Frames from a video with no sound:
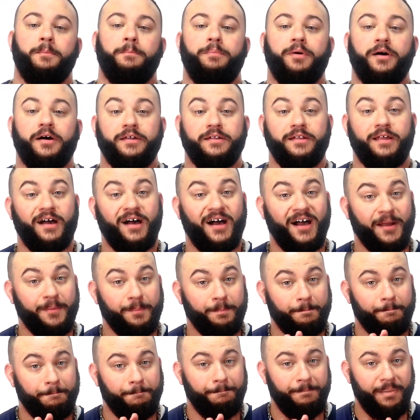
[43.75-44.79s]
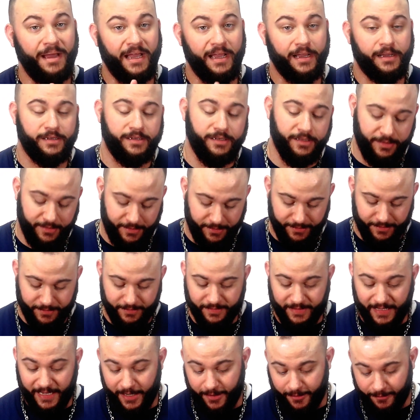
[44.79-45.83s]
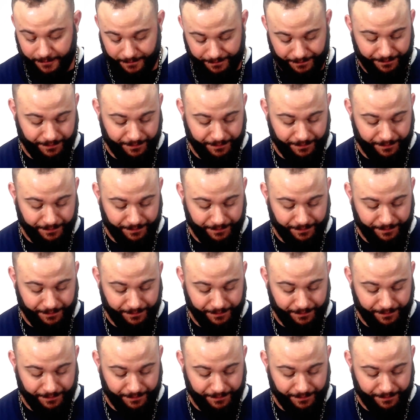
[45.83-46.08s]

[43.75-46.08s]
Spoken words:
but I'm back. Now,